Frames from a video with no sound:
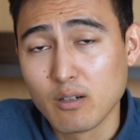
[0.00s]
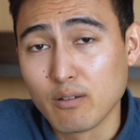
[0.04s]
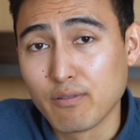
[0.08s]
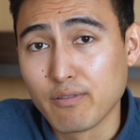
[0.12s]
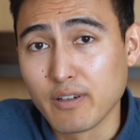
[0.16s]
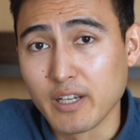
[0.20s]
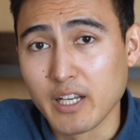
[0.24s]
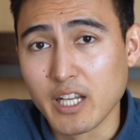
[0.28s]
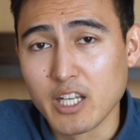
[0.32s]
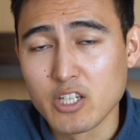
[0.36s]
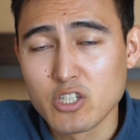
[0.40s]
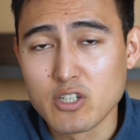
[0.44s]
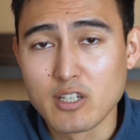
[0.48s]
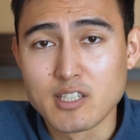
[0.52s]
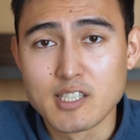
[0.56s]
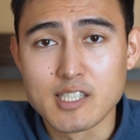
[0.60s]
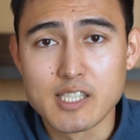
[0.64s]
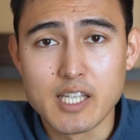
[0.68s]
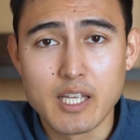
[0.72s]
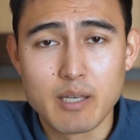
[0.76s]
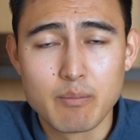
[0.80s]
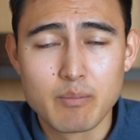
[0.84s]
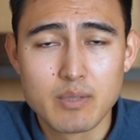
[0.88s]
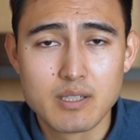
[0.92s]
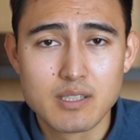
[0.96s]
of financial
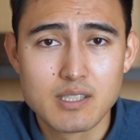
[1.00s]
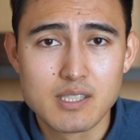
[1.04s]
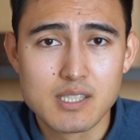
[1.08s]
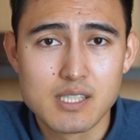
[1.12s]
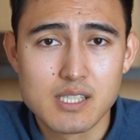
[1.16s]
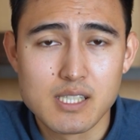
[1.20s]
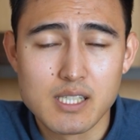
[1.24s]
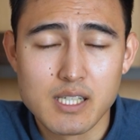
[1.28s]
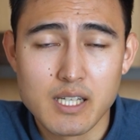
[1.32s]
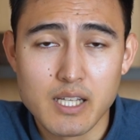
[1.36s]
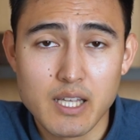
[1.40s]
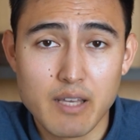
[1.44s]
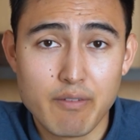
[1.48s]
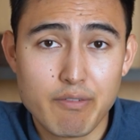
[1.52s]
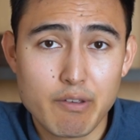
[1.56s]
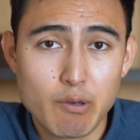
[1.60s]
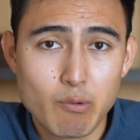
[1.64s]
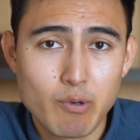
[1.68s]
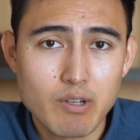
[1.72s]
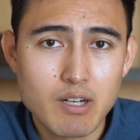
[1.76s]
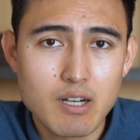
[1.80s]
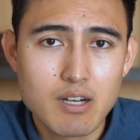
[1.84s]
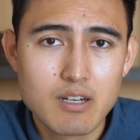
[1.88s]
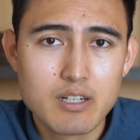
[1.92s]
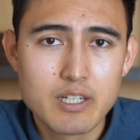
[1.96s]
statements, if you
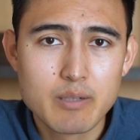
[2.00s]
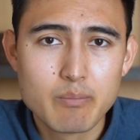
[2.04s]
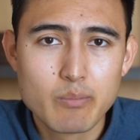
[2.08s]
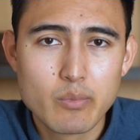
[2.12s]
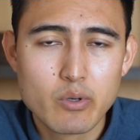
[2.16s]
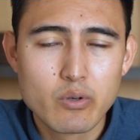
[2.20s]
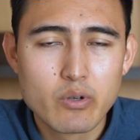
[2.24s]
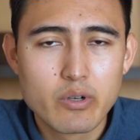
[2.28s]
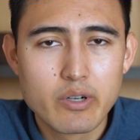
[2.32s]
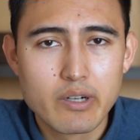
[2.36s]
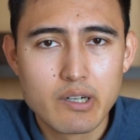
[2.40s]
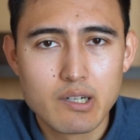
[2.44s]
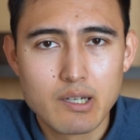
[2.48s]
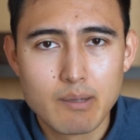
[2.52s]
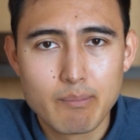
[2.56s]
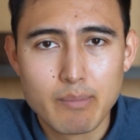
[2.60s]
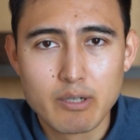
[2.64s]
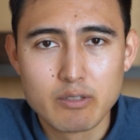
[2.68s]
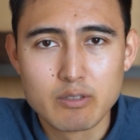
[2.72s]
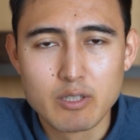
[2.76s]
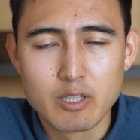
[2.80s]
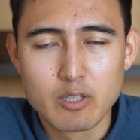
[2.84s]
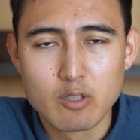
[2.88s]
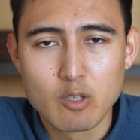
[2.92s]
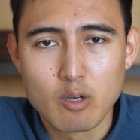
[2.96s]
wanna learn more
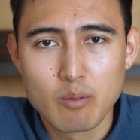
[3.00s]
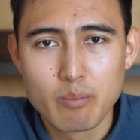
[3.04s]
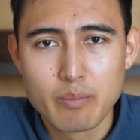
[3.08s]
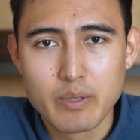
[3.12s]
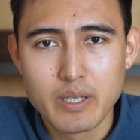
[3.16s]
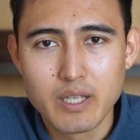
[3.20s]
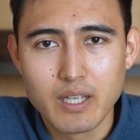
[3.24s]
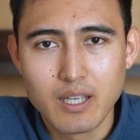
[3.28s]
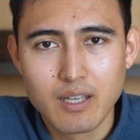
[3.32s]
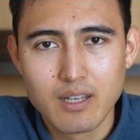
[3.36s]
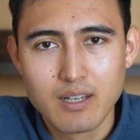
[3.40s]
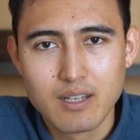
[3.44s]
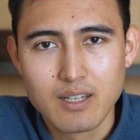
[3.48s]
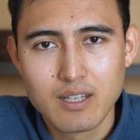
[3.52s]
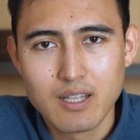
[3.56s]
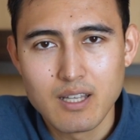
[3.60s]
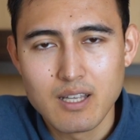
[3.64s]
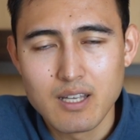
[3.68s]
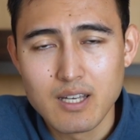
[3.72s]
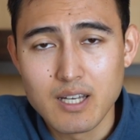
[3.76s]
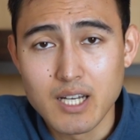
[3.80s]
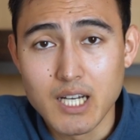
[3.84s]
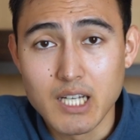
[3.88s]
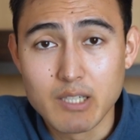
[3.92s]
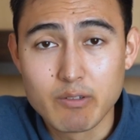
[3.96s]
about the topic,
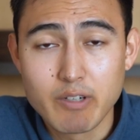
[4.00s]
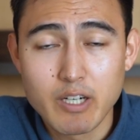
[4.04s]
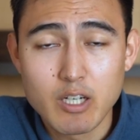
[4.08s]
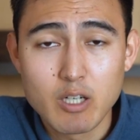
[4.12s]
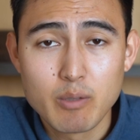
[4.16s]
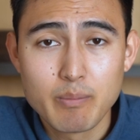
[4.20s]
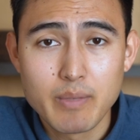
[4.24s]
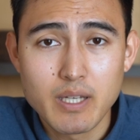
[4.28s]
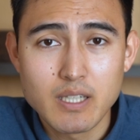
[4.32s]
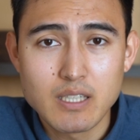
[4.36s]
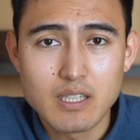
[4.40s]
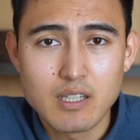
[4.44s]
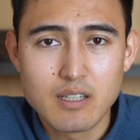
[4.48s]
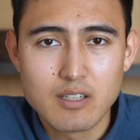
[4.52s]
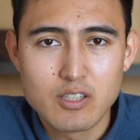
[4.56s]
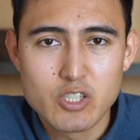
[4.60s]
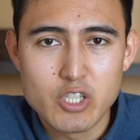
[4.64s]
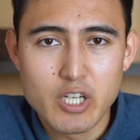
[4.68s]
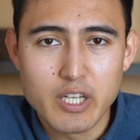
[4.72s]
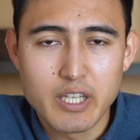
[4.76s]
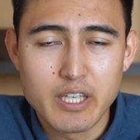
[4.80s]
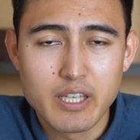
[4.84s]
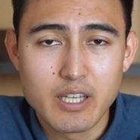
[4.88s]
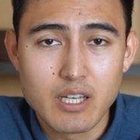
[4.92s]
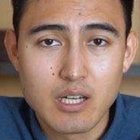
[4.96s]
I'd recommend
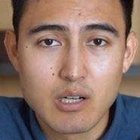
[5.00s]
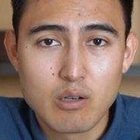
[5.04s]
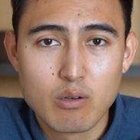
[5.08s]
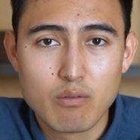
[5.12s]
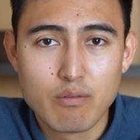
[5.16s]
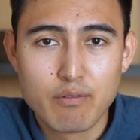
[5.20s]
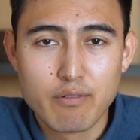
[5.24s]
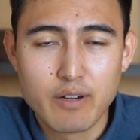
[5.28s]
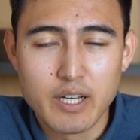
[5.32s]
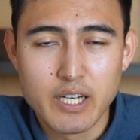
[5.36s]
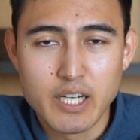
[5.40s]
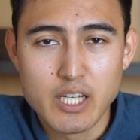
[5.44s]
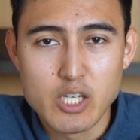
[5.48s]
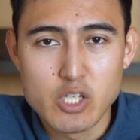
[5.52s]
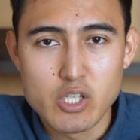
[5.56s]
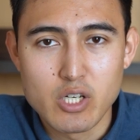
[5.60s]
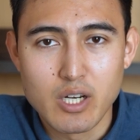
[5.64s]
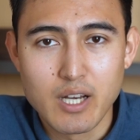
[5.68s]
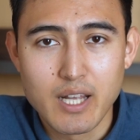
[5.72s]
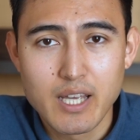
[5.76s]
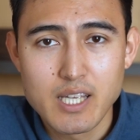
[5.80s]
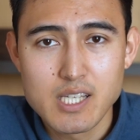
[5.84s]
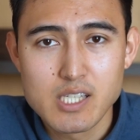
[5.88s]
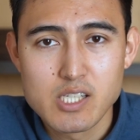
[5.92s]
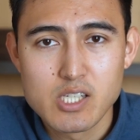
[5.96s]
checking out
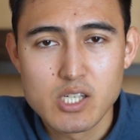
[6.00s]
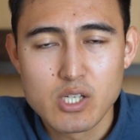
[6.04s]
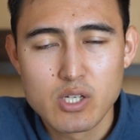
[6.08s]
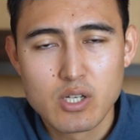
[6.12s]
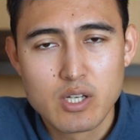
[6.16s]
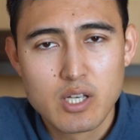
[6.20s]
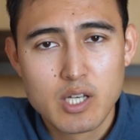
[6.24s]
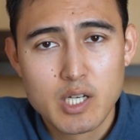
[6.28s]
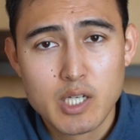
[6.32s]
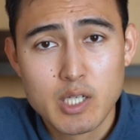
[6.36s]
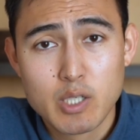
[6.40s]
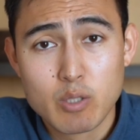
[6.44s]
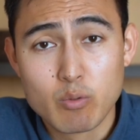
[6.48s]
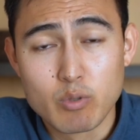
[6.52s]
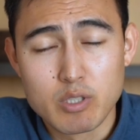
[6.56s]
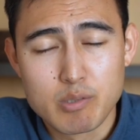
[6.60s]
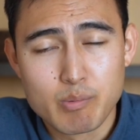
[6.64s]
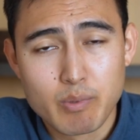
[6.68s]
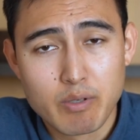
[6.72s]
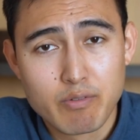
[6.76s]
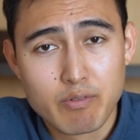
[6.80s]
Financial Edge, which